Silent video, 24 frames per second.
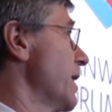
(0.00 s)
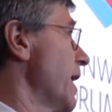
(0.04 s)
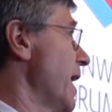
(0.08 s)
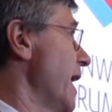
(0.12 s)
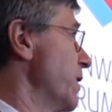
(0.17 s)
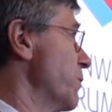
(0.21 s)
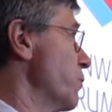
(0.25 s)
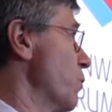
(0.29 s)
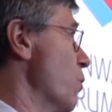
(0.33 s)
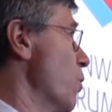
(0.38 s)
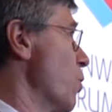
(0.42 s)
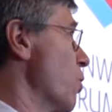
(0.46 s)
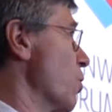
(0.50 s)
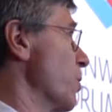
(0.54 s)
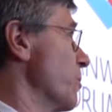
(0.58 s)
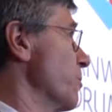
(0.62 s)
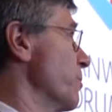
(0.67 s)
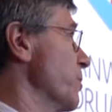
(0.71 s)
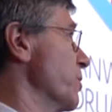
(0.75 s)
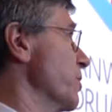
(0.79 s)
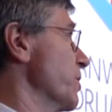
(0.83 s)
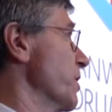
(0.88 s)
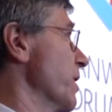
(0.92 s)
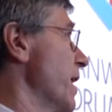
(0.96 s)
and
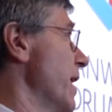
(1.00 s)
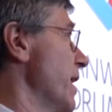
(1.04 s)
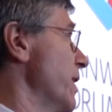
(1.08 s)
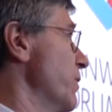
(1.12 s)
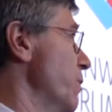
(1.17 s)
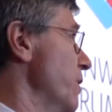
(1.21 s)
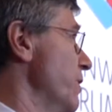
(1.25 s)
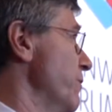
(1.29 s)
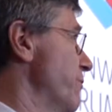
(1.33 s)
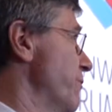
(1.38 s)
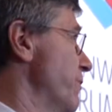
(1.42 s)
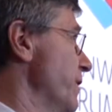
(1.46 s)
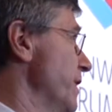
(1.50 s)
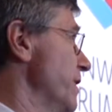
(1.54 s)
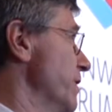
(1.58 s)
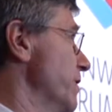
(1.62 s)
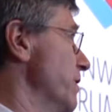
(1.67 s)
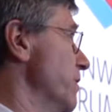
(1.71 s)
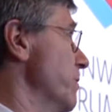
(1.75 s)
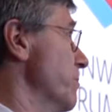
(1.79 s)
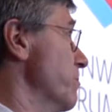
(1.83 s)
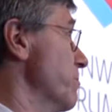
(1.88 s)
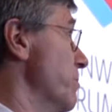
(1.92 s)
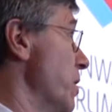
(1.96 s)
warmer, and we
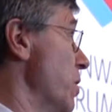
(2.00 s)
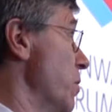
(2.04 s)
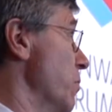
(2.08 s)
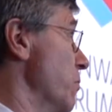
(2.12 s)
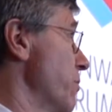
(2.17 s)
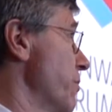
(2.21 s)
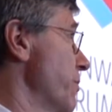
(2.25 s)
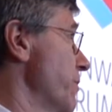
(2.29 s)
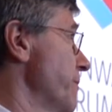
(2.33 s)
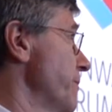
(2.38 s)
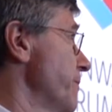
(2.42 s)
feel both.